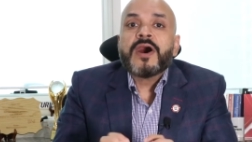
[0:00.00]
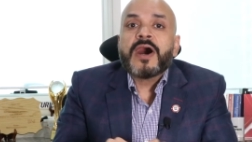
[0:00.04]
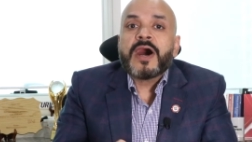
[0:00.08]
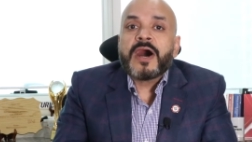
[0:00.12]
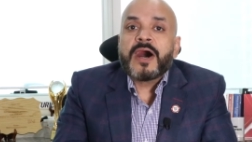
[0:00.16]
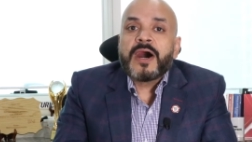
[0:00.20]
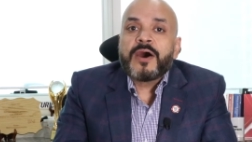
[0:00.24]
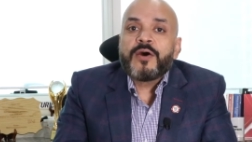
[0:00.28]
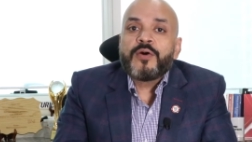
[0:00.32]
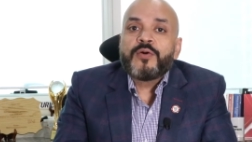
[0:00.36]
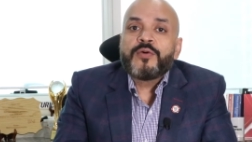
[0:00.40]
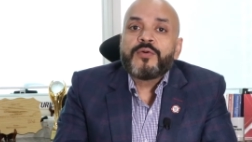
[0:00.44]

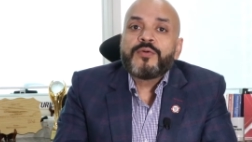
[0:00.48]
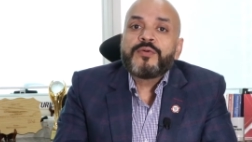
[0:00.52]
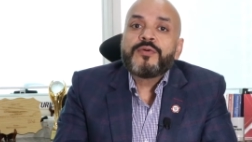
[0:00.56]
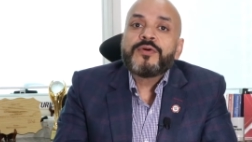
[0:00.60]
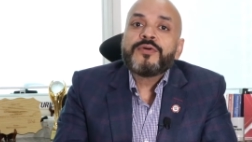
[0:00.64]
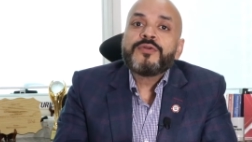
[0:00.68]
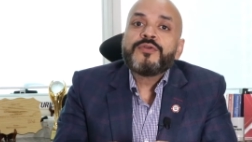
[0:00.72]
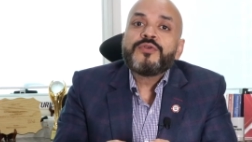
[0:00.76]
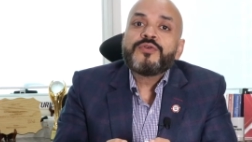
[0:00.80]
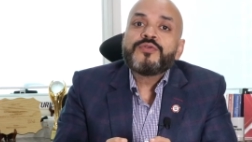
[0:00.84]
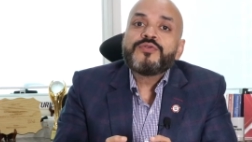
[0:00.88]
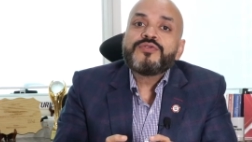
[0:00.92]
how
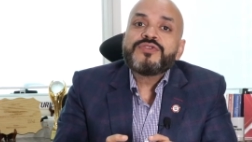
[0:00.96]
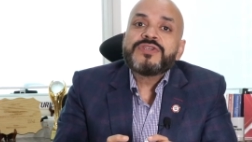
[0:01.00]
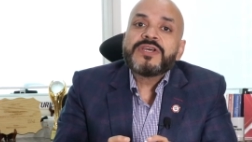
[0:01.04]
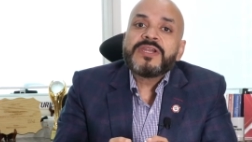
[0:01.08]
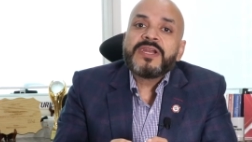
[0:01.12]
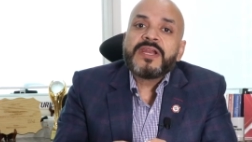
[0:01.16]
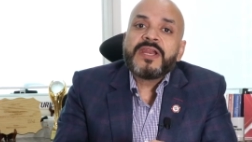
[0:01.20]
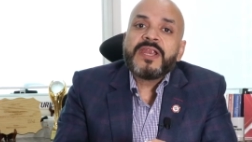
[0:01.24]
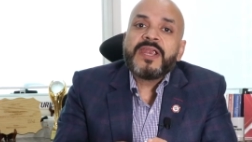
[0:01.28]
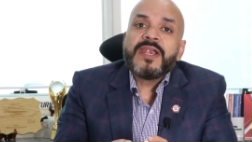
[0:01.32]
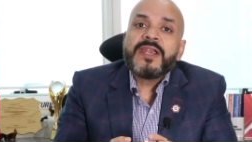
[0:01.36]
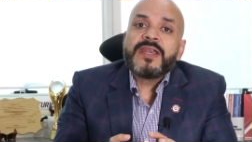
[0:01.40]
to
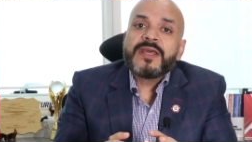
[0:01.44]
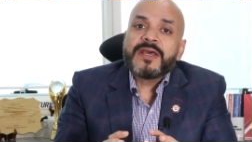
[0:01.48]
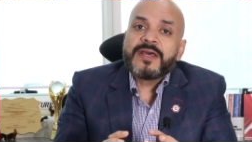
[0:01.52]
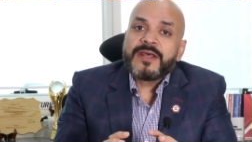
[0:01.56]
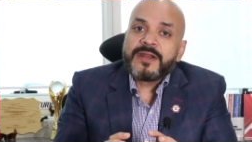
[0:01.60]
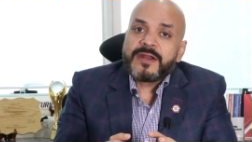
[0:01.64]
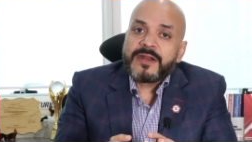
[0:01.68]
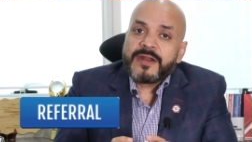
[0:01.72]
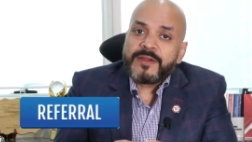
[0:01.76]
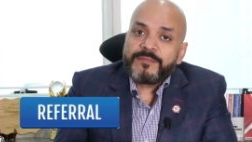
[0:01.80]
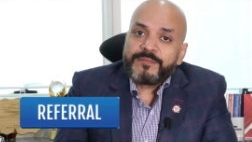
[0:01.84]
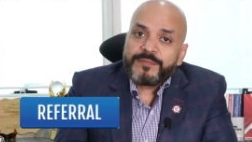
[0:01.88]
generate a
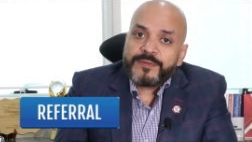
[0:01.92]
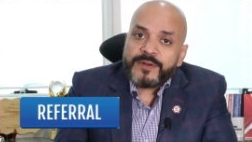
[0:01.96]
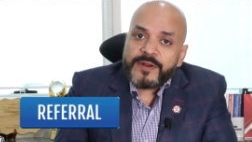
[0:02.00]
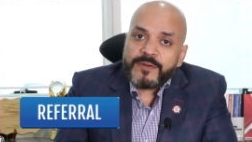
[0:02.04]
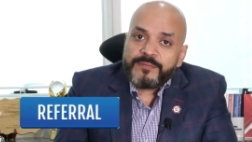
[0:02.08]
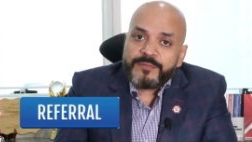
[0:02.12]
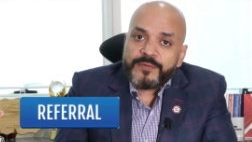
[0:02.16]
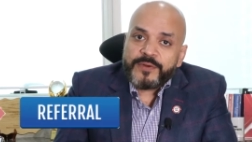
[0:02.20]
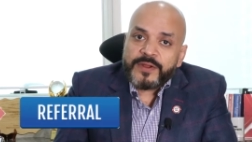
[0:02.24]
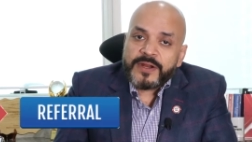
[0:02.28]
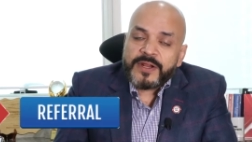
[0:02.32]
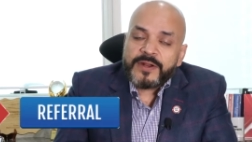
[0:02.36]
referral
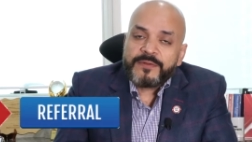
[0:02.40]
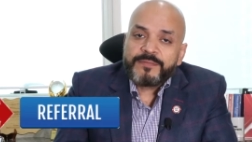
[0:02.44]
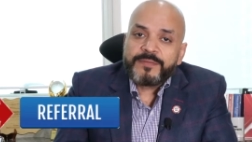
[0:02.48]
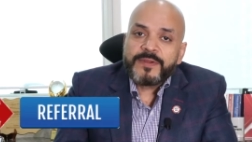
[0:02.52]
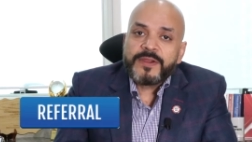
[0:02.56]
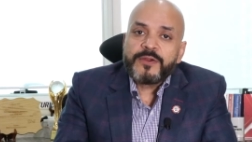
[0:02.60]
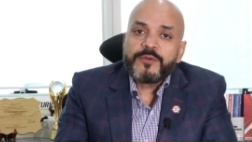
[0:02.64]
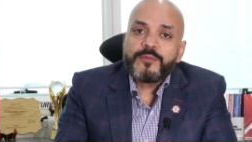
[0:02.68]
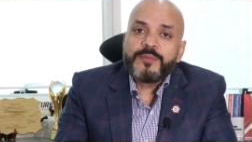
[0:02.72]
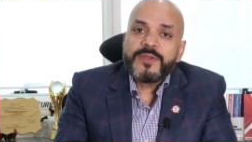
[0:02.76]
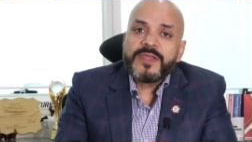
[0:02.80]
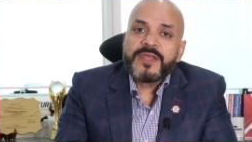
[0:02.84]
for our
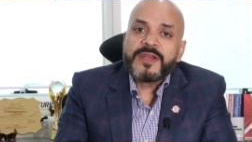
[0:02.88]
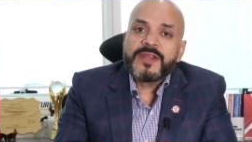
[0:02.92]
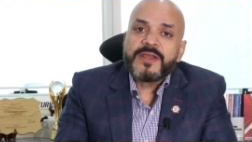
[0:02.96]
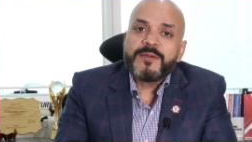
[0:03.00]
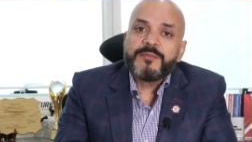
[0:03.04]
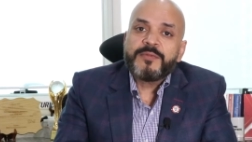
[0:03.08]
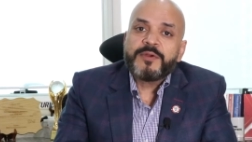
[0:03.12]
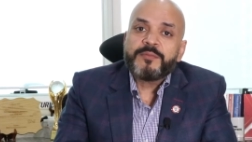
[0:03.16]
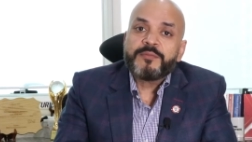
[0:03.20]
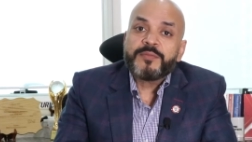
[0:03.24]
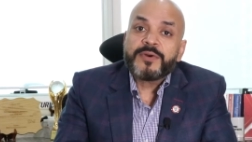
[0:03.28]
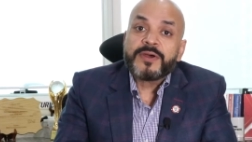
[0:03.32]
fellow BNI
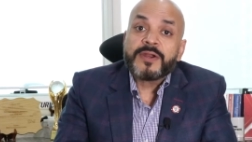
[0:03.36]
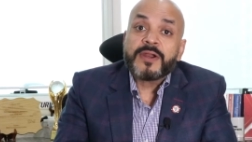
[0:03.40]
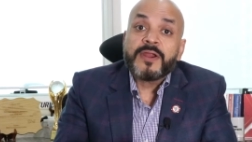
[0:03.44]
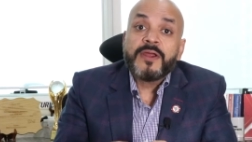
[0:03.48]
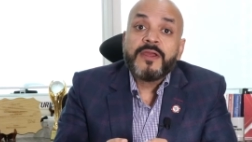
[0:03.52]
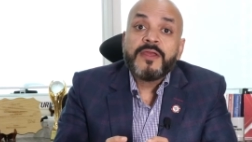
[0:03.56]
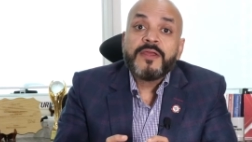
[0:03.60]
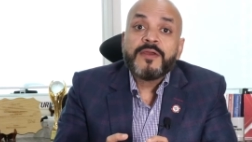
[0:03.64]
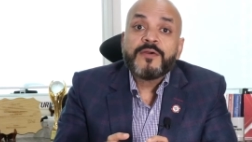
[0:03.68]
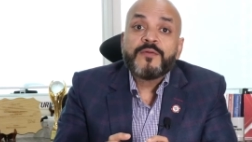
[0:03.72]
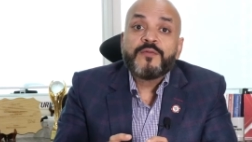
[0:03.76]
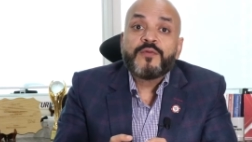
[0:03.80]
member.
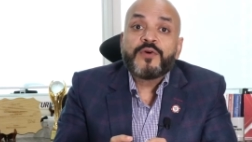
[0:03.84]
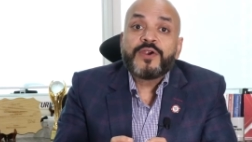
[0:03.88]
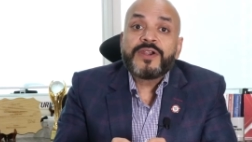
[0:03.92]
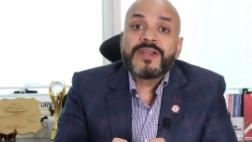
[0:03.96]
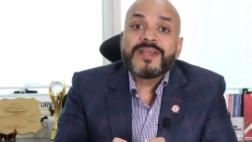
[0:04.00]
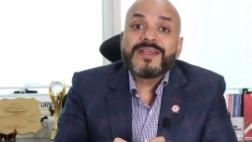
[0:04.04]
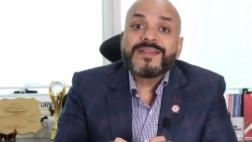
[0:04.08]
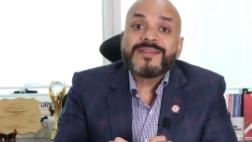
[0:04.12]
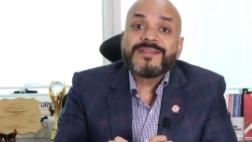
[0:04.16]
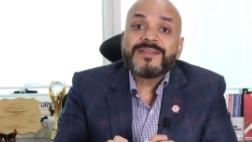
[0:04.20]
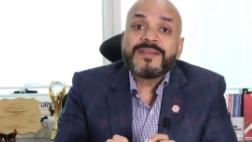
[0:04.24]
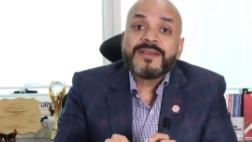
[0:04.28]
What
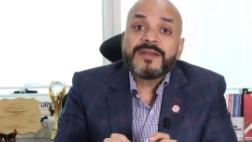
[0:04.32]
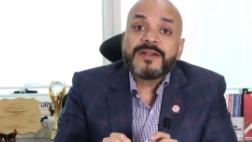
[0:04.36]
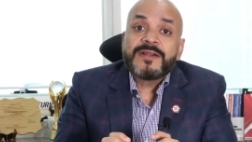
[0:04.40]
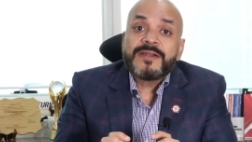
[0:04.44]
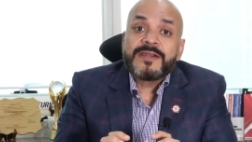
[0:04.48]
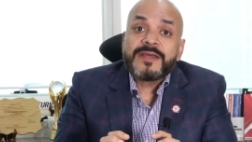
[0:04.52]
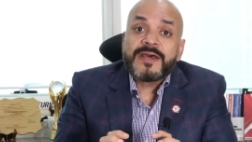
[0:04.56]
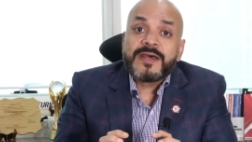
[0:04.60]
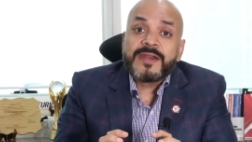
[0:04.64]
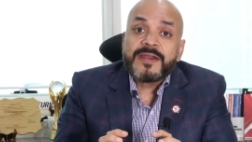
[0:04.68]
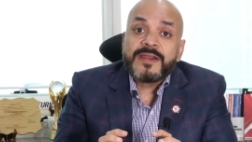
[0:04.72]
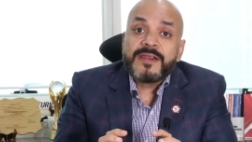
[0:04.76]
is their
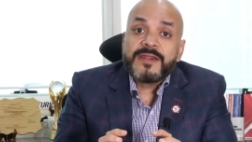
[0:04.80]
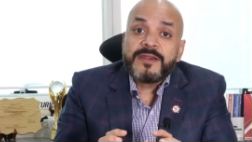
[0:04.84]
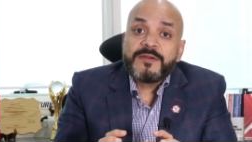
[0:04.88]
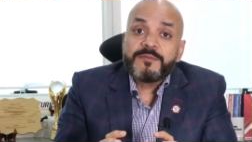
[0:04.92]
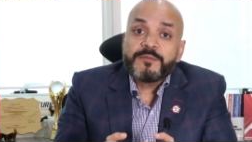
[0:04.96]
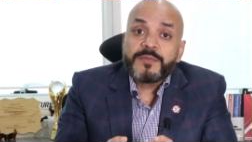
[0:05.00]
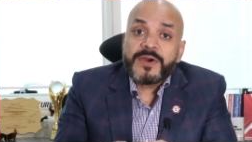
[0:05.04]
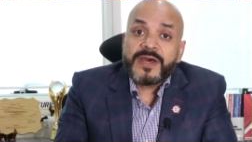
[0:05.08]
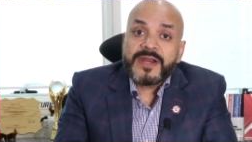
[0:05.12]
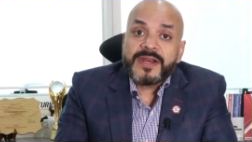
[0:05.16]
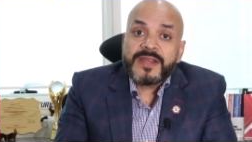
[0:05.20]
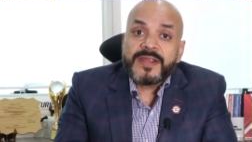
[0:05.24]
target
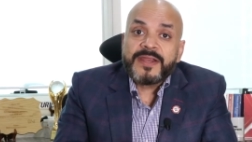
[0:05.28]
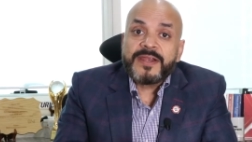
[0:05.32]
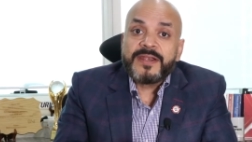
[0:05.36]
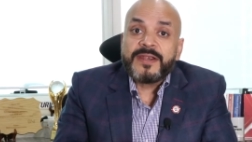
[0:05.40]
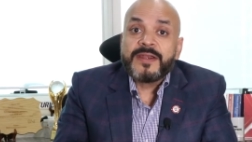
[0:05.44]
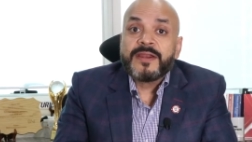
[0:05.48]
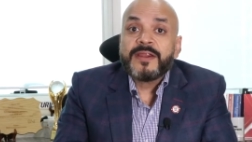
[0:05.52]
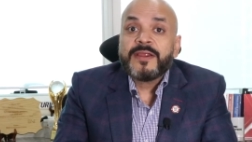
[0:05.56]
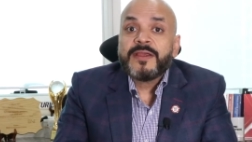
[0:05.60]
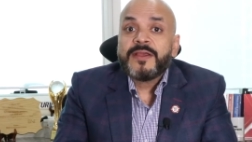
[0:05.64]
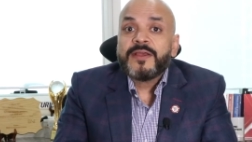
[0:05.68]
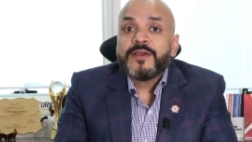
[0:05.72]

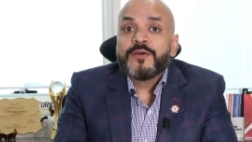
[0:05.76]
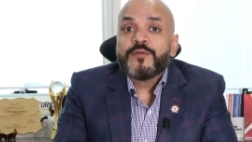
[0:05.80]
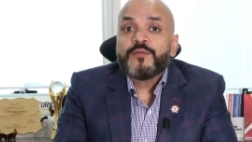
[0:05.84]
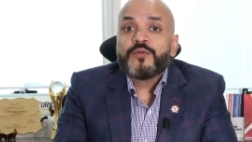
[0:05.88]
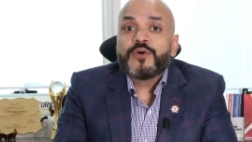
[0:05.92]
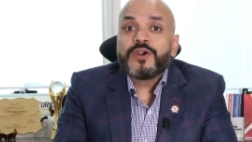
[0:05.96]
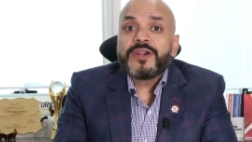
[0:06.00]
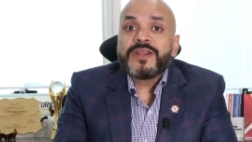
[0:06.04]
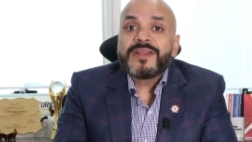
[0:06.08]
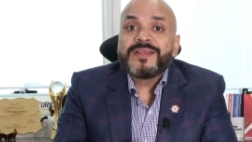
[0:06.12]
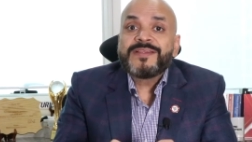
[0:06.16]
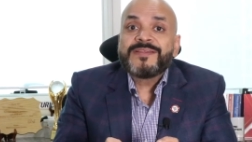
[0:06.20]
market?
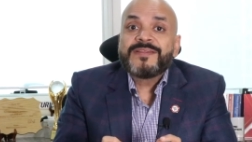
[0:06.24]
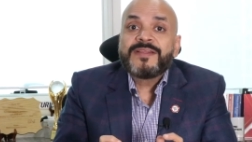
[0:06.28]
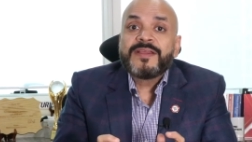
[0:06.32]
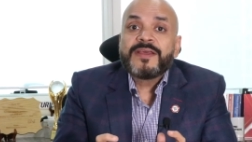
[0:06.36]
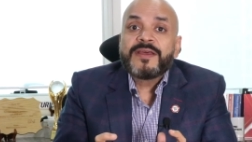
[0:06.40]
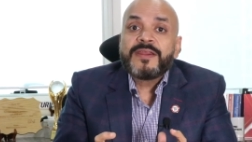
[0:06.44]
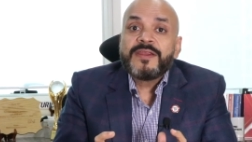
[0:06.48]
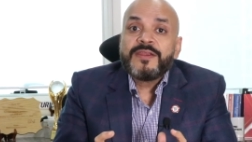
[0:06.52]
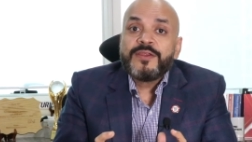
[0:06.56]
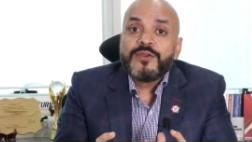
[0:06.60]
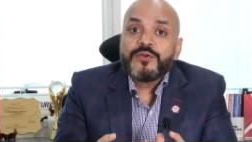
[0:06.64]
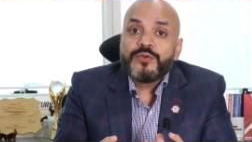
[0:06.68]
What is
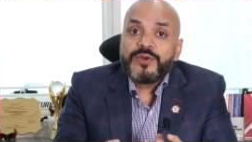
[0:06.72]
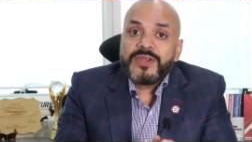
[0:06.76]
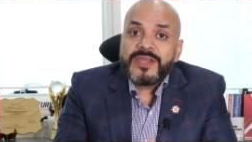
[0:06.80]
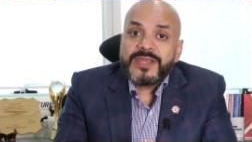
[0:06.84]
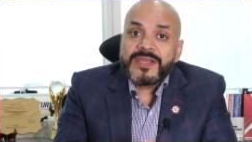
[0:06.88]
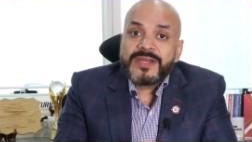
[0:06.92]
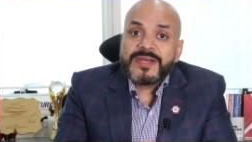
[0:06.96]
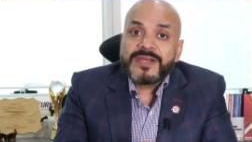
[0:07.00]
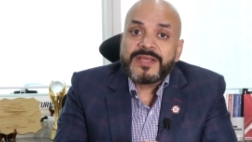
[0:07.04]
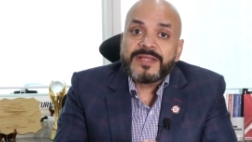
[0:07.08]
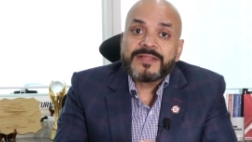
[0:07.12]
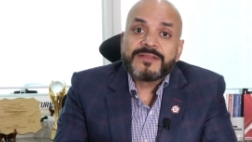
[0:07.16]
their
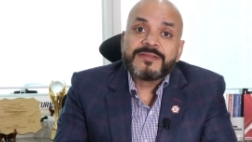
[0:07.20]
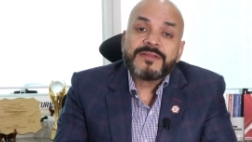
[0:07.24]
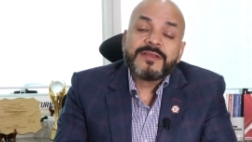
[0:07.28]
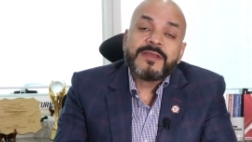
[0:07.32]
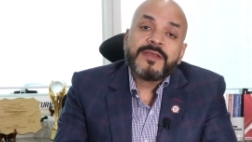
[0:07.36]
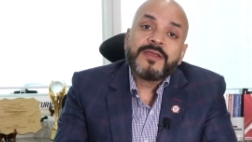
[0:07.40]
uniqueness?